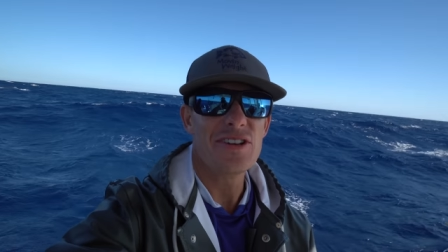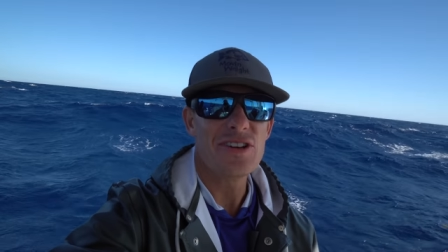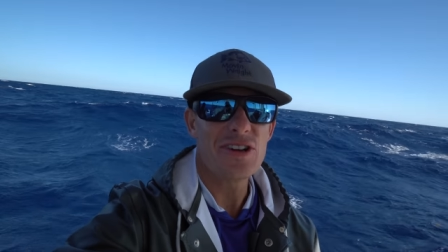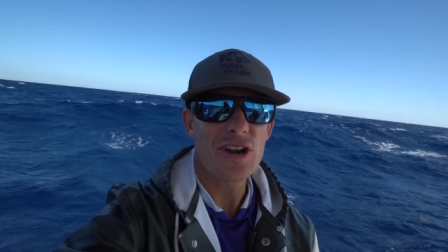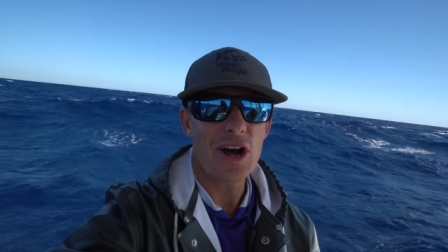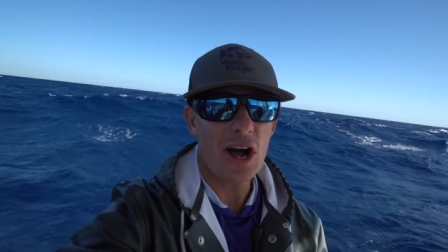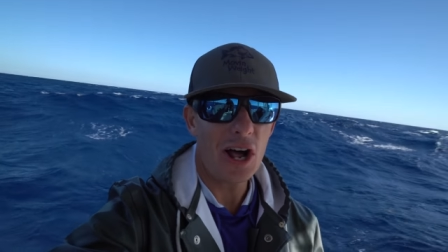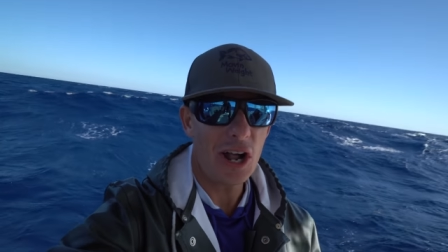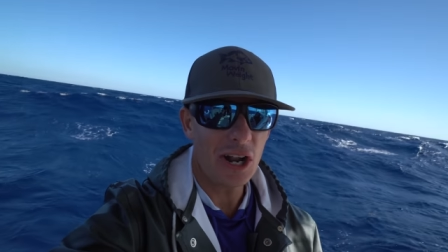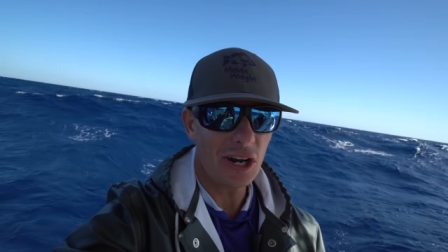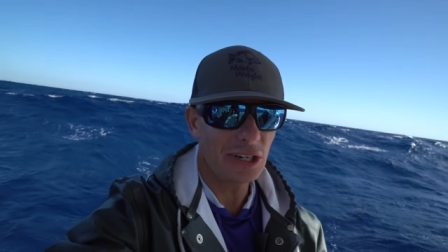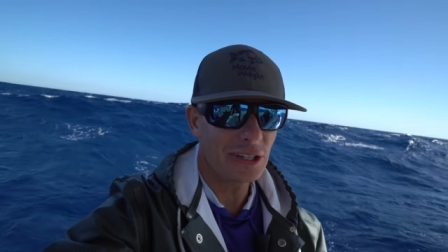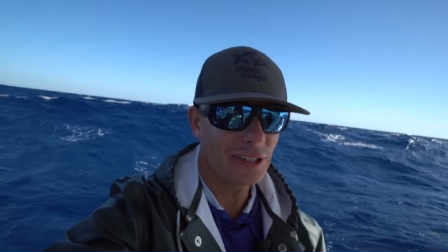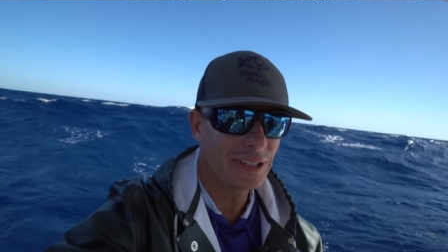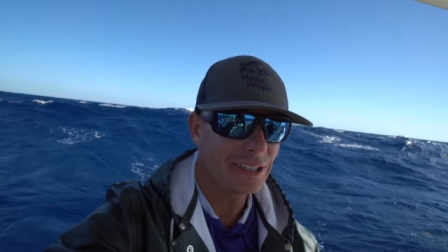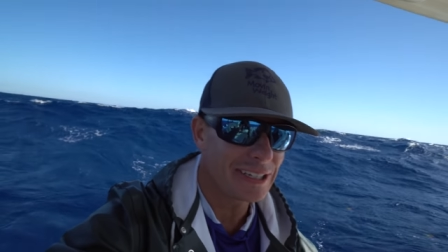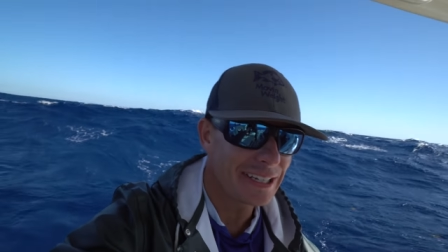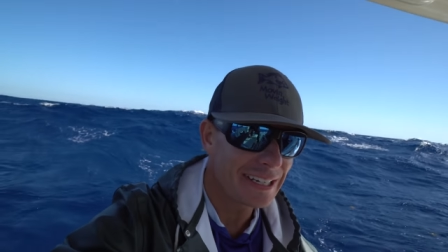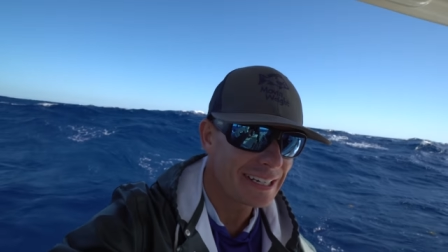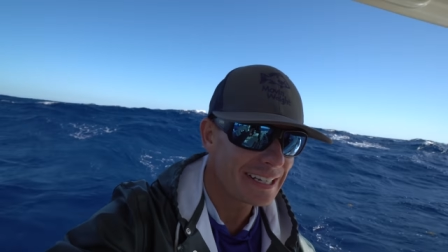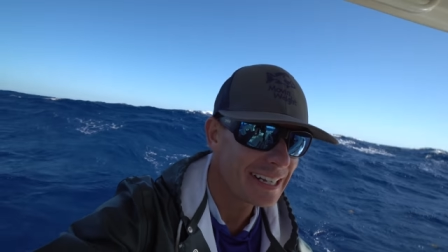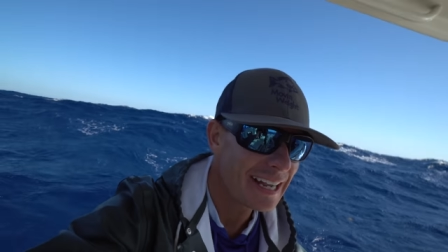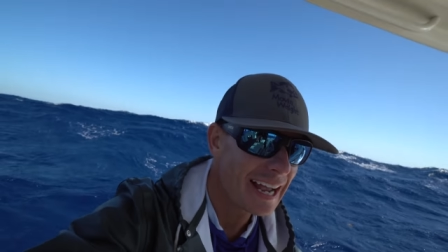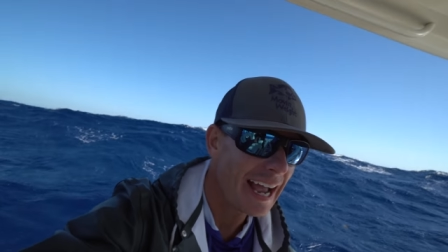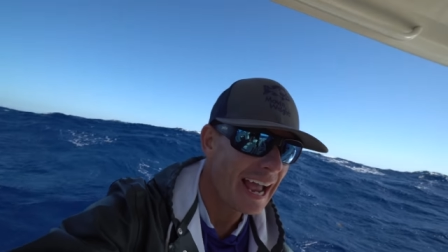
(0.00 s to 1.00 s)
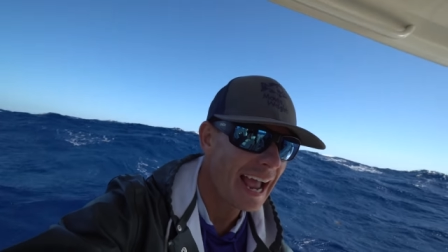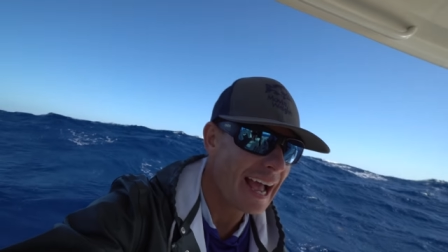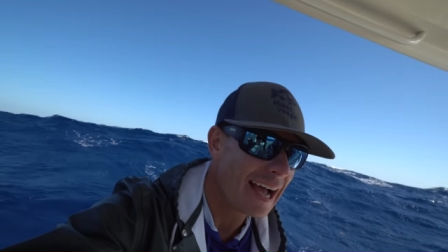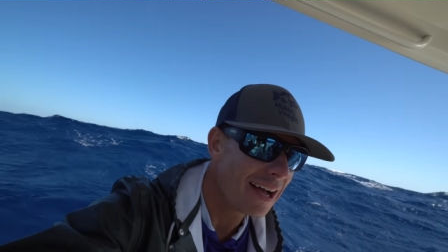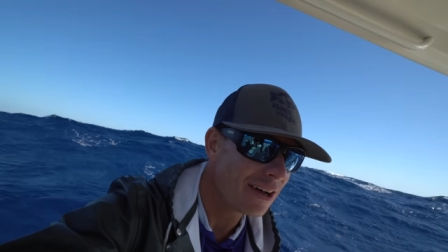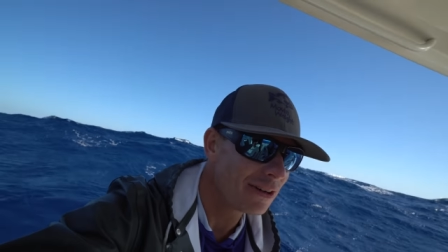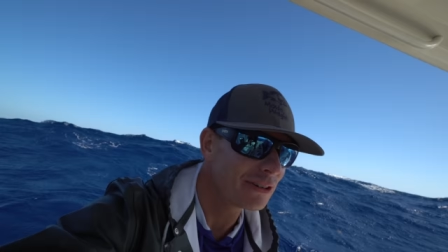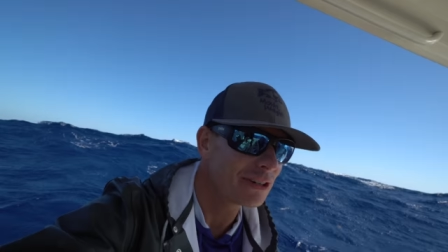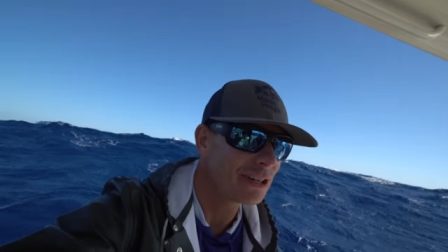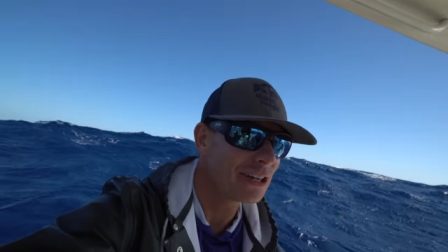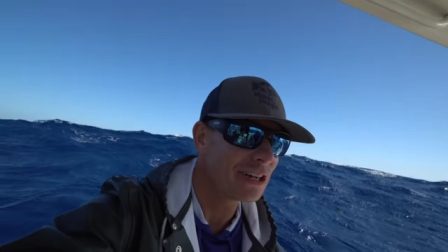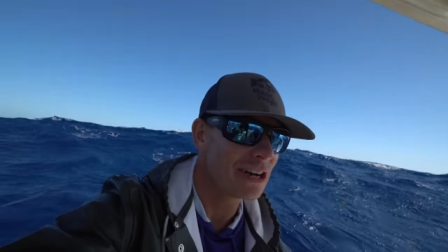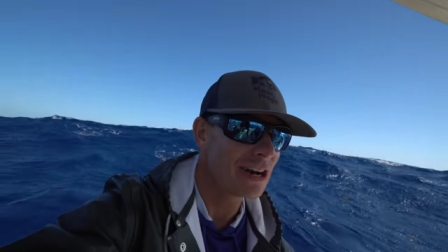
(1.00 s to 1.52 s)
gnarly
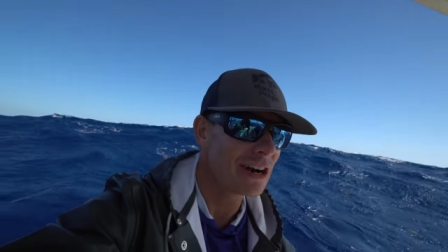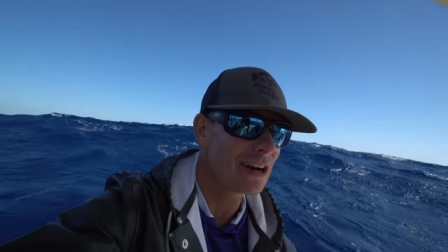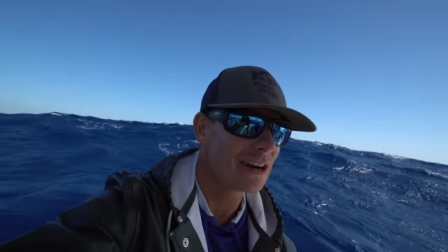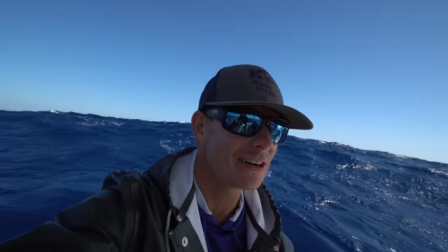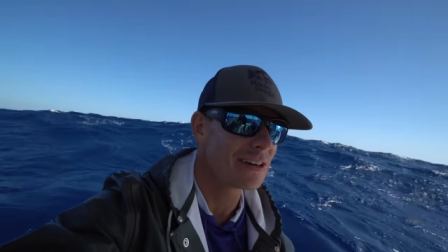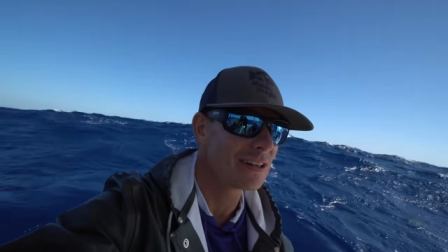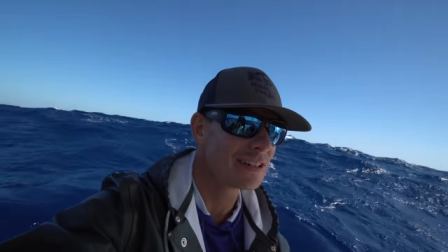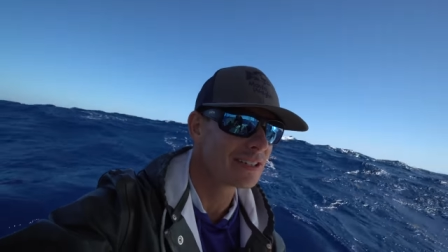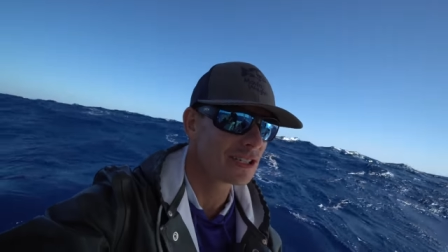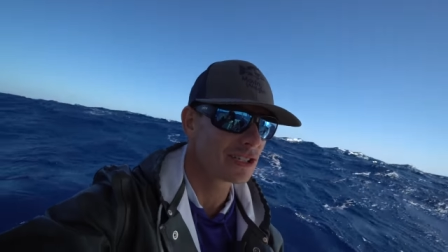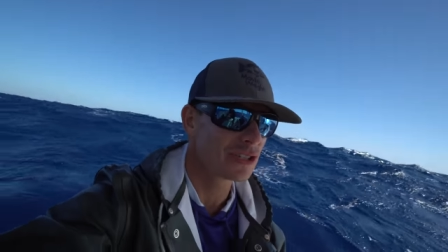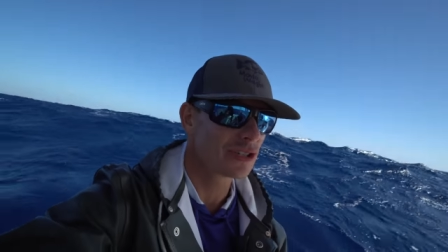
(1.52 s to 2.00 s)
out here.